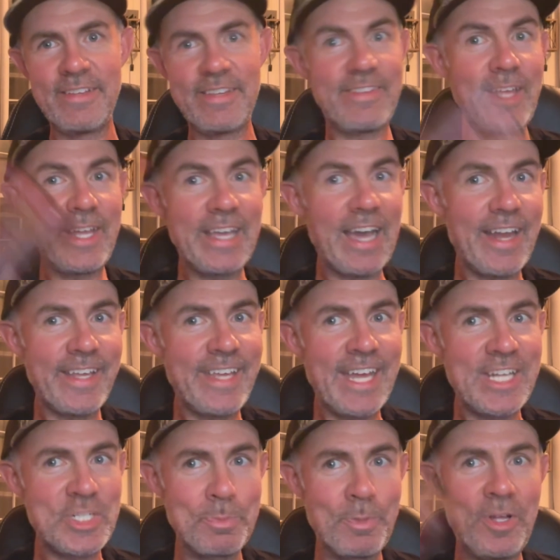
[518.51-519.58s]
that they got to
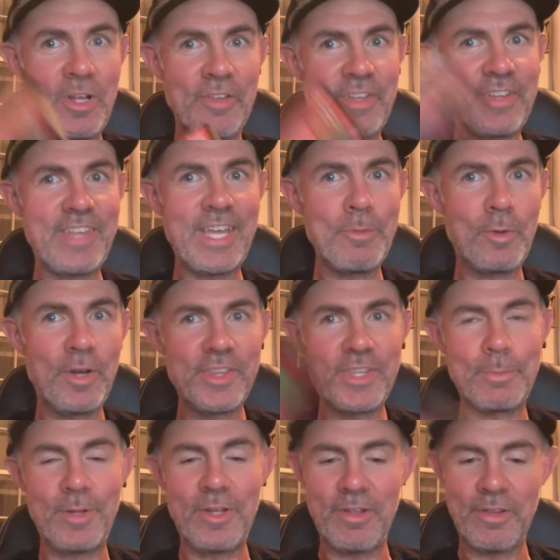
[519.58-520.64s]
catch them all, that they want
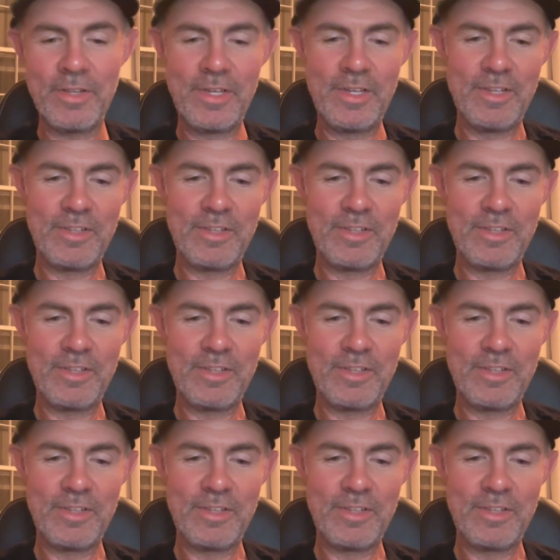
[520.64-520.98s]
them all.